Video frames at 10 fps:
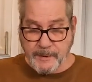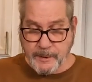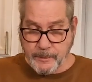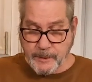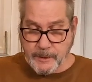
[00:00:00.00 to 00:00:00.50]

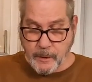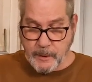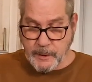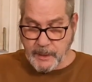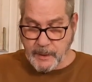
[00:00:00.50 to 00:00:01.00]
mixture is
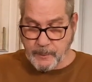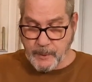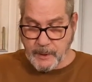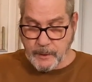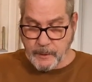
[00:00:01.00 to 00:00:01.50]
starting to get
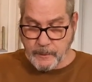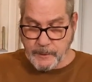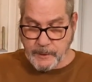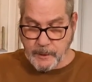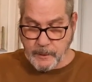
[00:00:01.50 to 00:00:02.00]
pretty
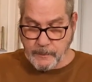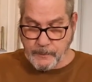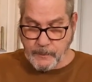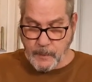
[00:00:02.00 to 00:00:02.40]
close here.